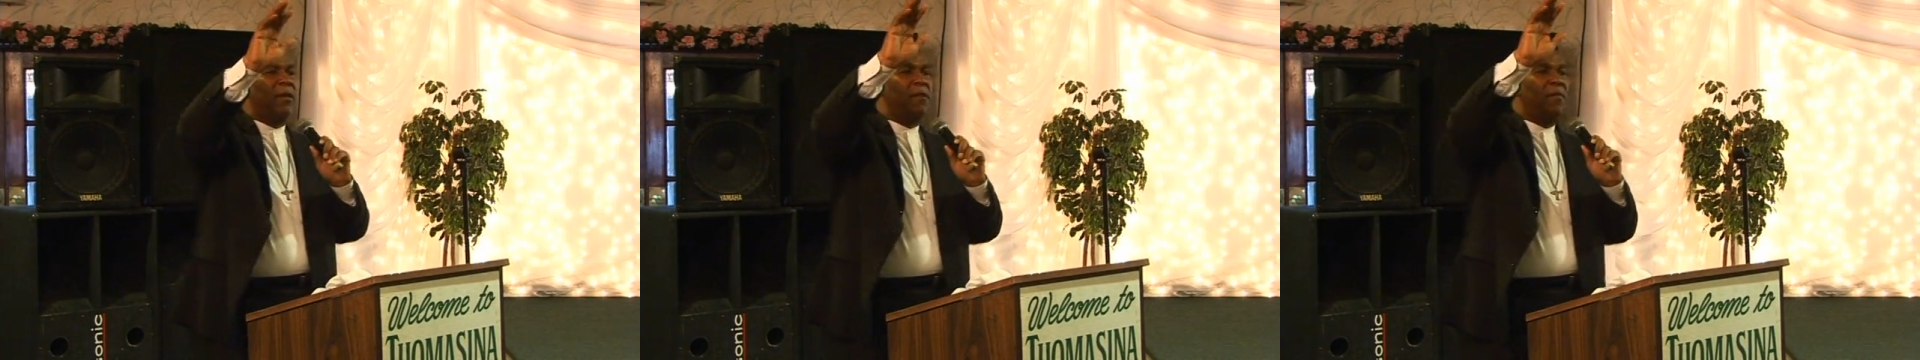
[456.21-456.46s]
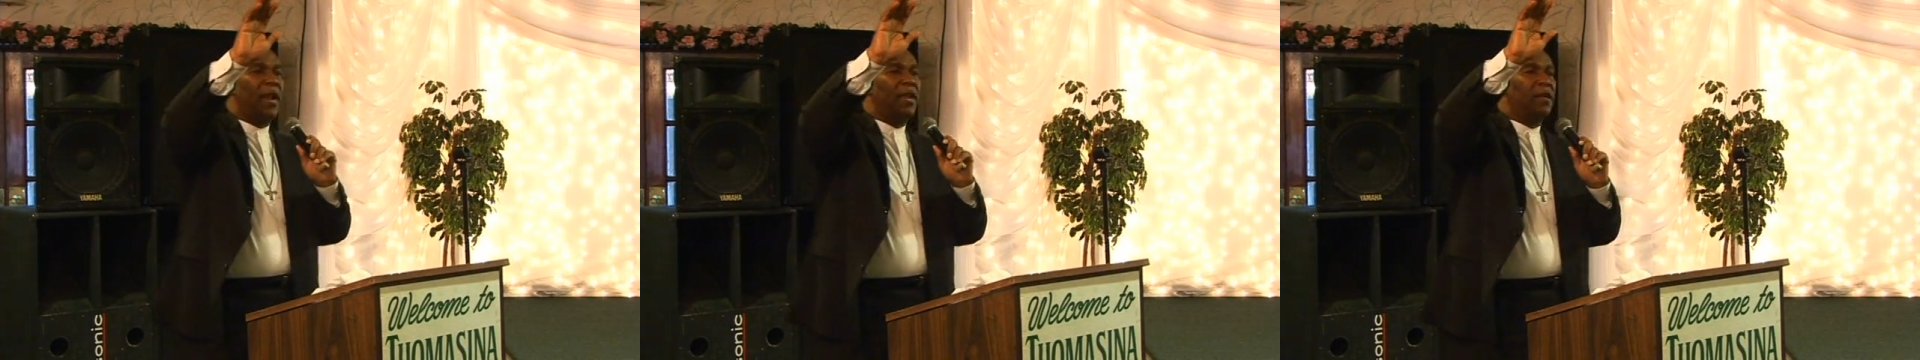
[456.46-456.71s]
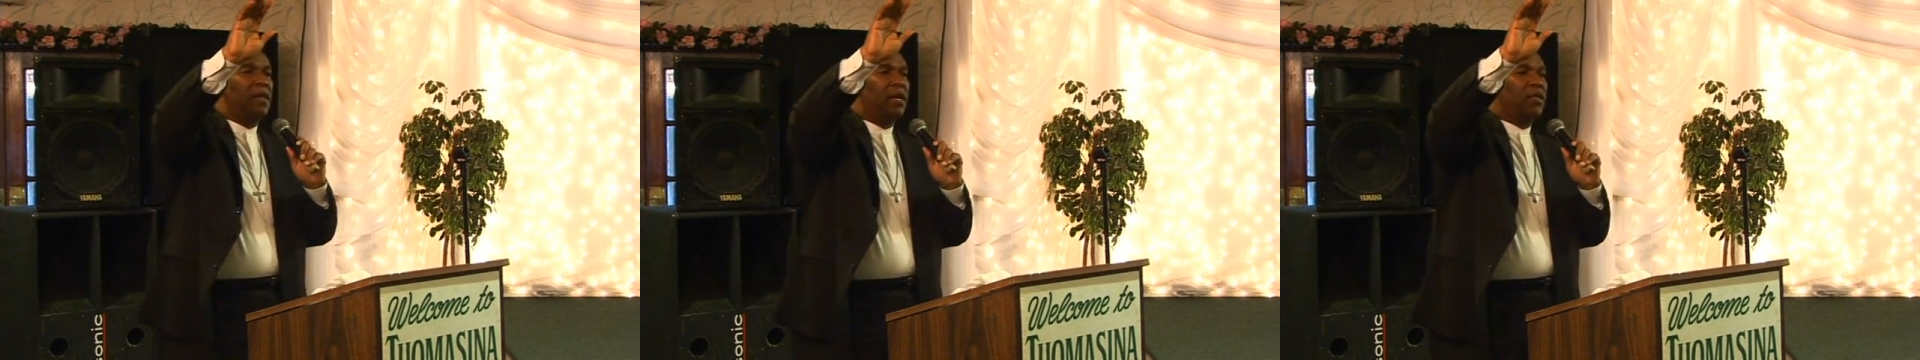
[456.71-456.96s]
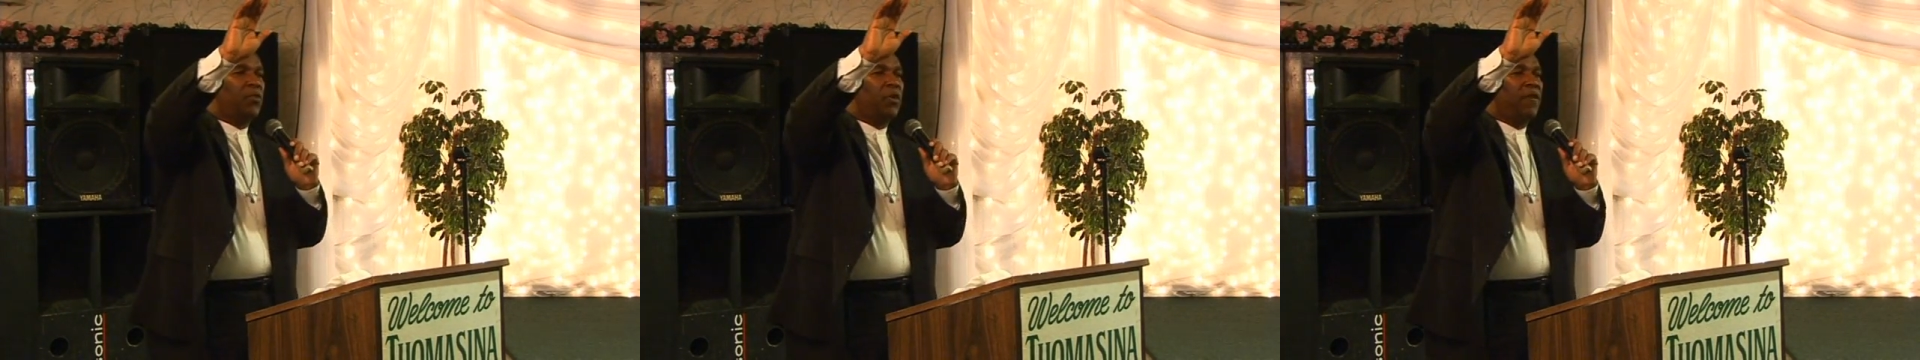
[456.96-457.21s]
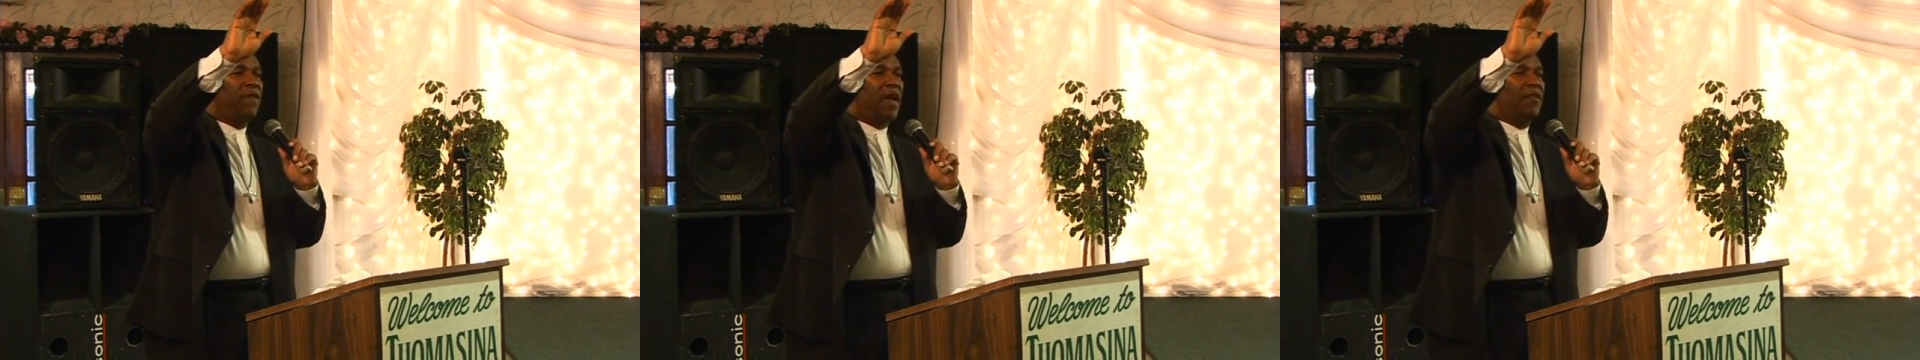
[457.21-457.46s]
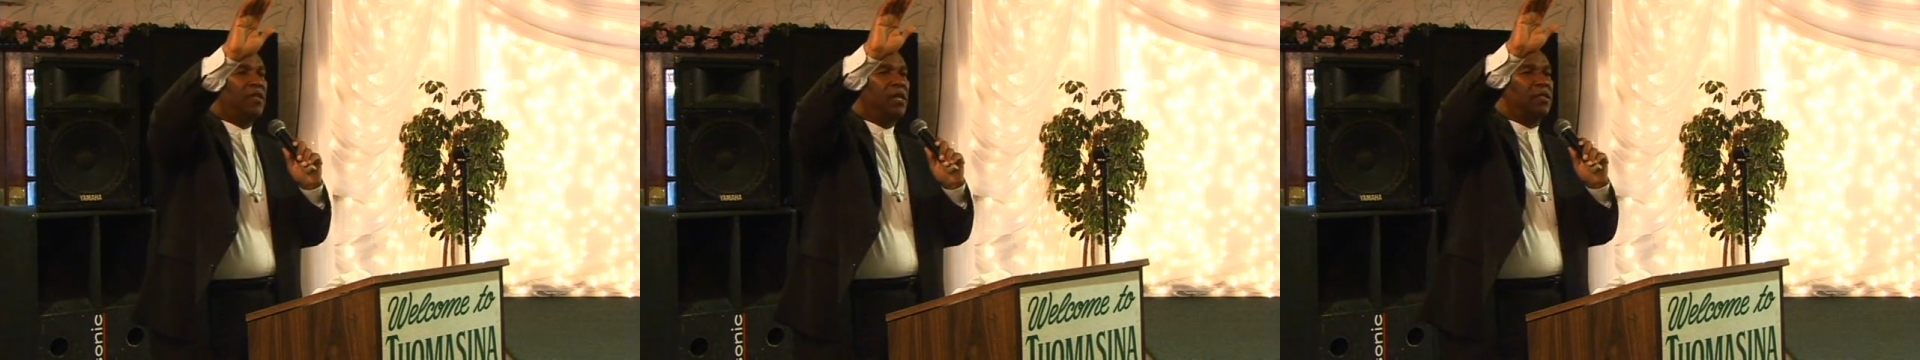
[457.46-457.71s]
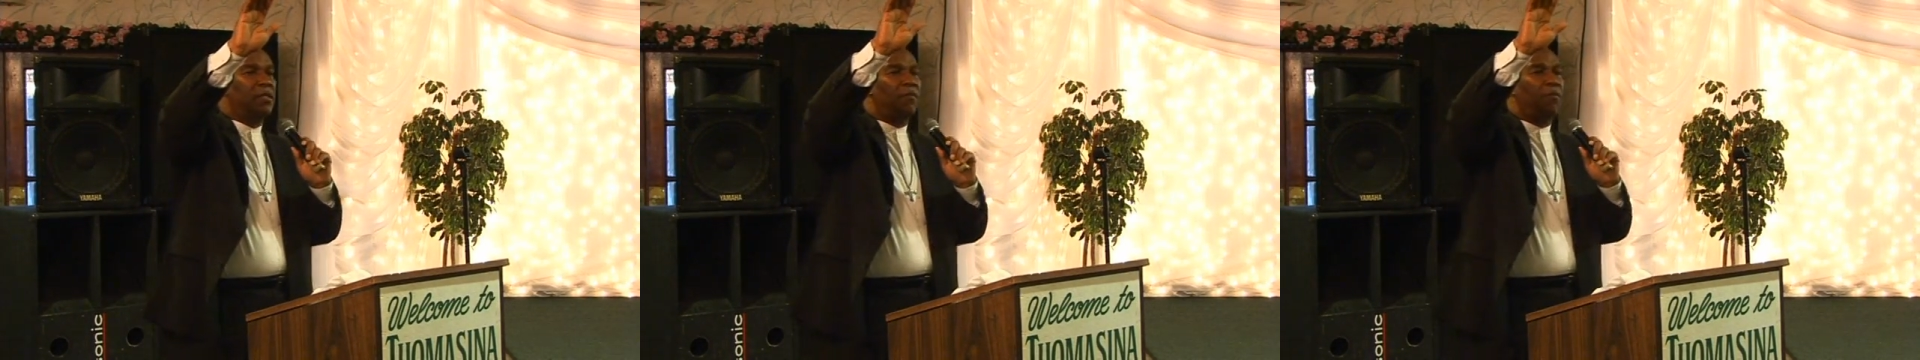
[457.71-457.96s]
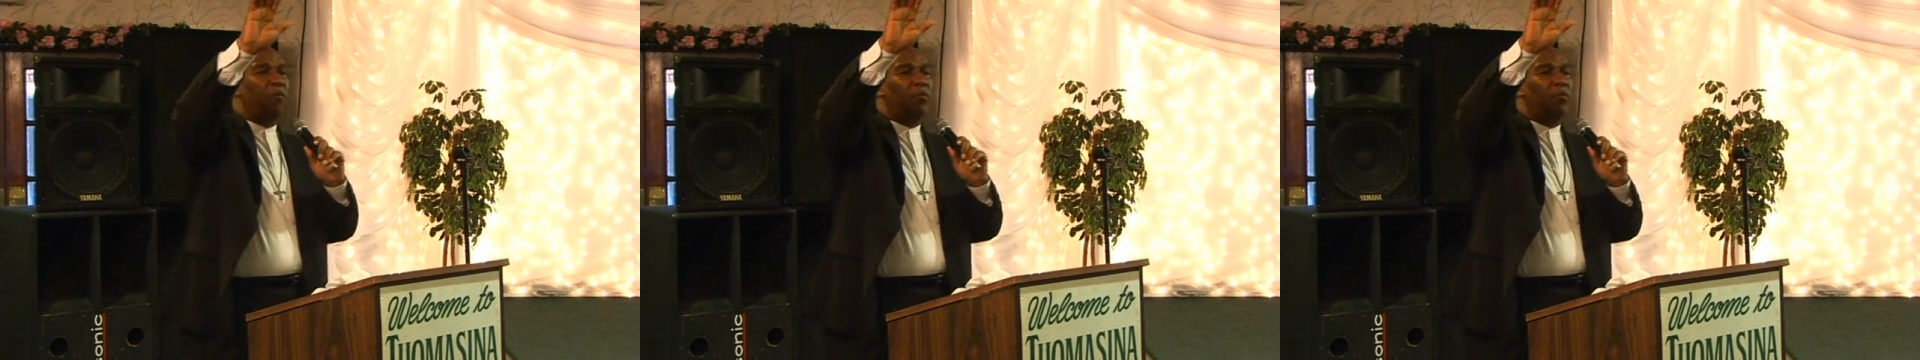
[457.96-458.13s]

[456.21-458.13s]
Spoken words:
Anybody under here 25 and under?